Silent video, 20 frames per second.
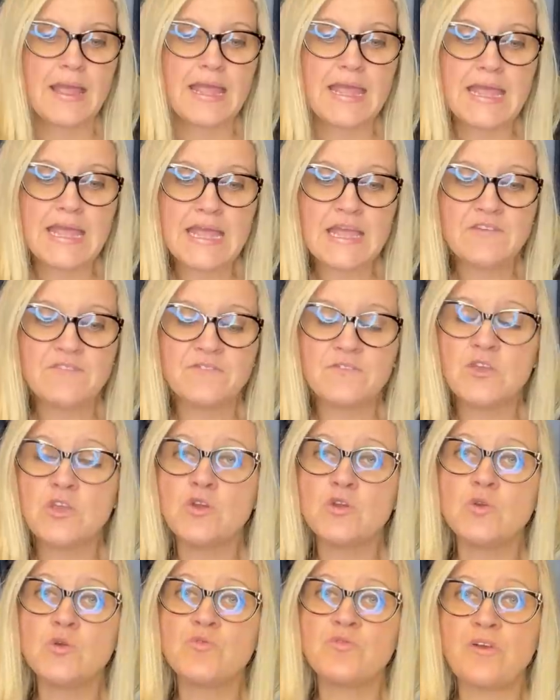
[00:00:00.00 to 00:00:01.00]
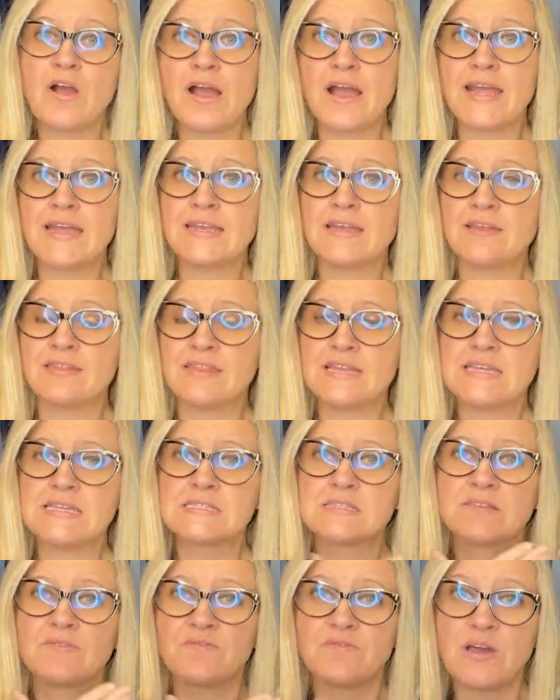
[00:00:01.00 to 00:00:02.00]
If you find
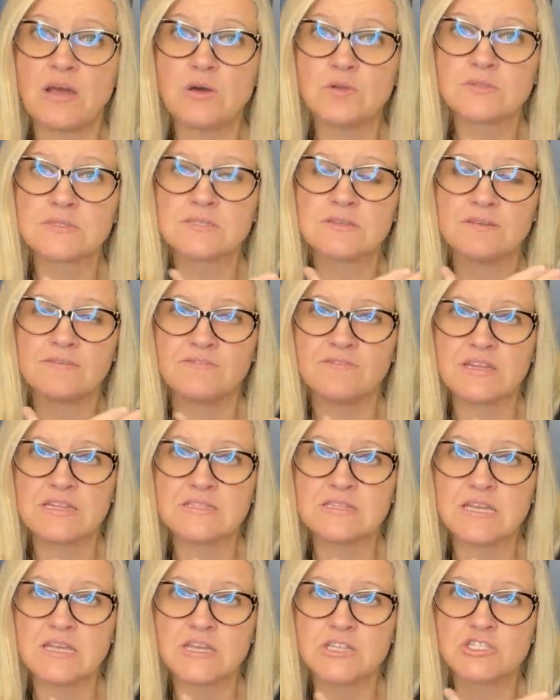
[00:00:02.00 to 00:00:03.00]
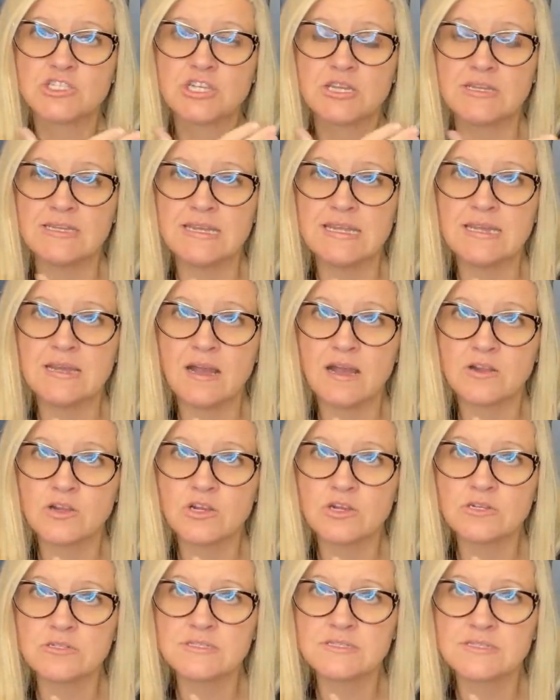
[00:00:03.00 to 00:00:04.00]
these felt vintage knee
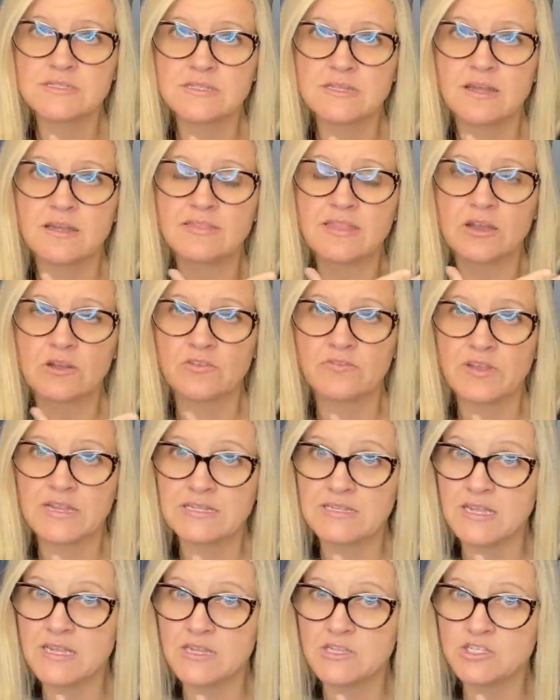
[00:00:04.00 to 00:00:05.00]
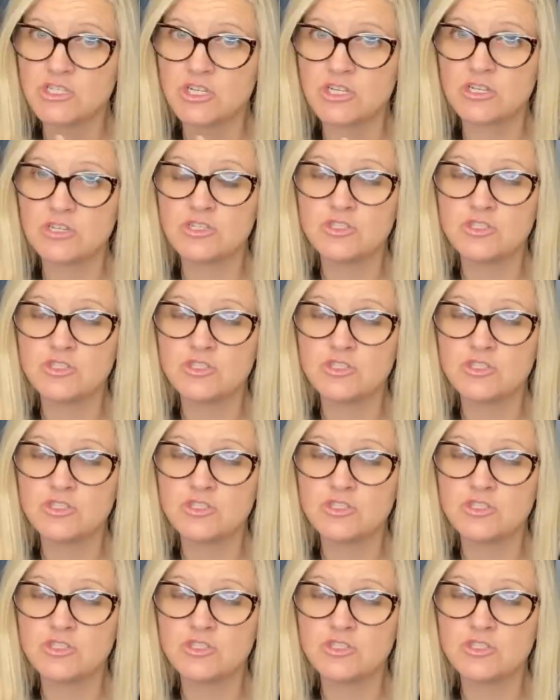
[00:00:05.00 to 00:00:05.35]
huggers that are vintage,